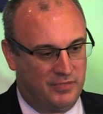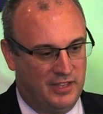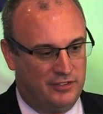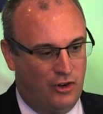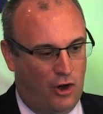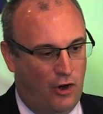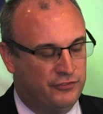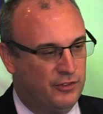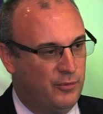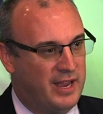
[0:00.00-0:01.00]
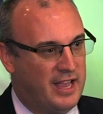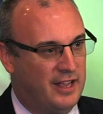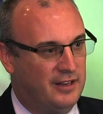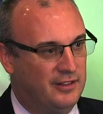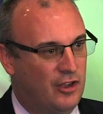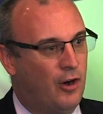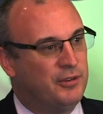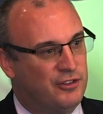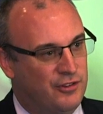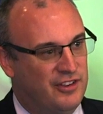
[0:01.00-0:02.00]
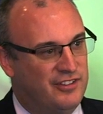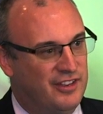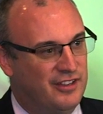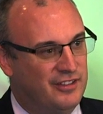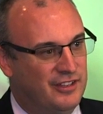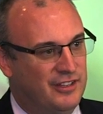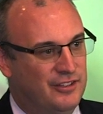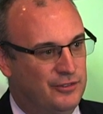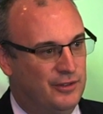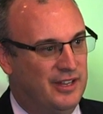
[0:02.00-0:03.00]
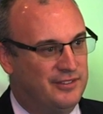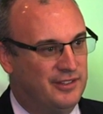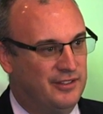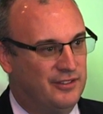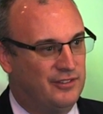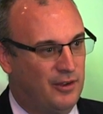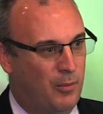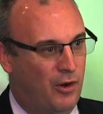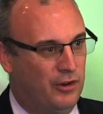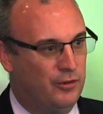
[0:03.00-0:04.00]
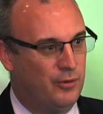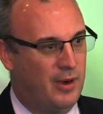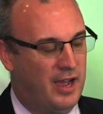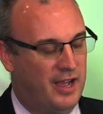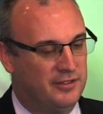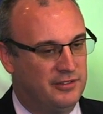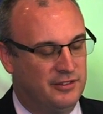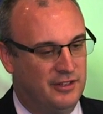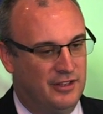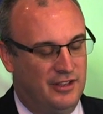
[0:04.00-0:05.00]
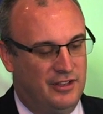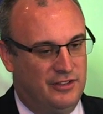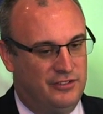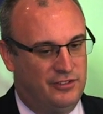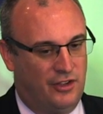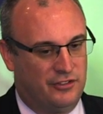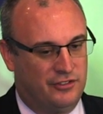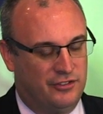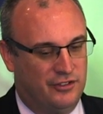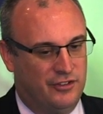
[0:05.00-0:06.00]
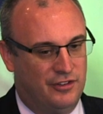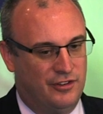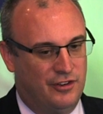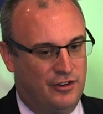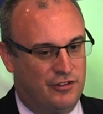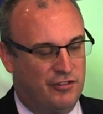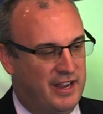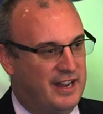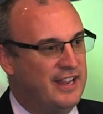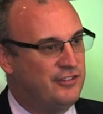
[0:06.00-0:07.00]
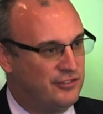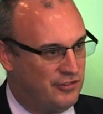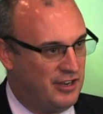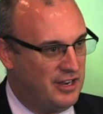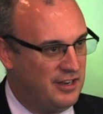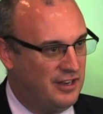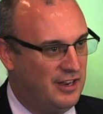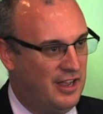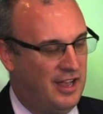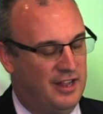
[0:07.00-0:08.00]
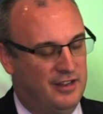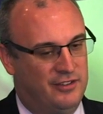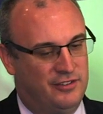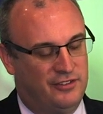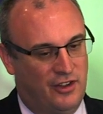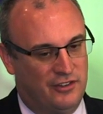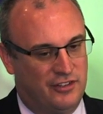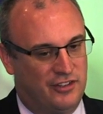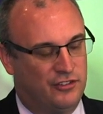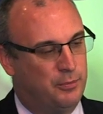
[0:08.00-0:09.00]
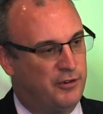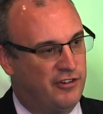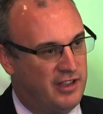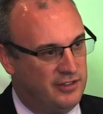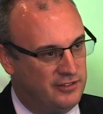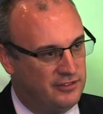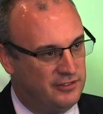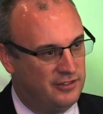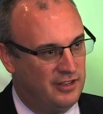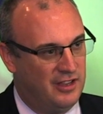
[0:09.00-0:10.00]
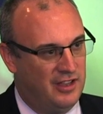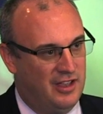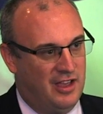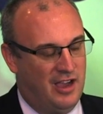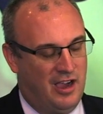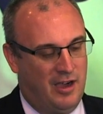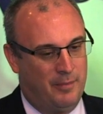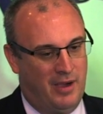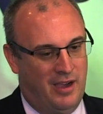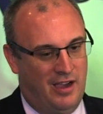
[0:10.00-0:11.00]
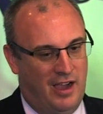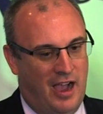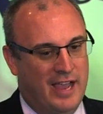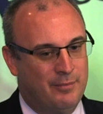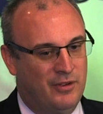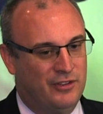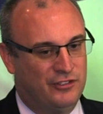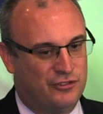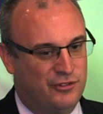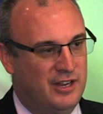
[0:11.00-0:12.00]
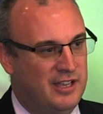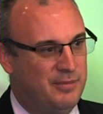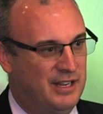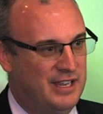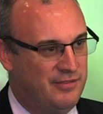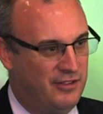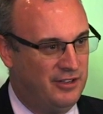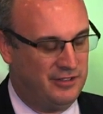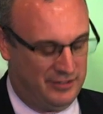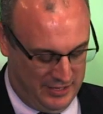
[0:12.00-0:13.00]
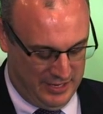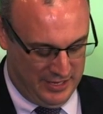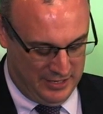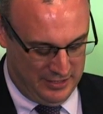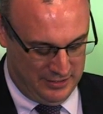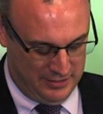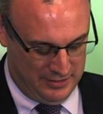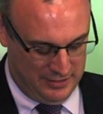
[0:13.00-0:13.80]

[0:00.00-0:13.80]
it's not often we get the opportunity to listen to someone who has such great history and such experience. I'm truly a believer in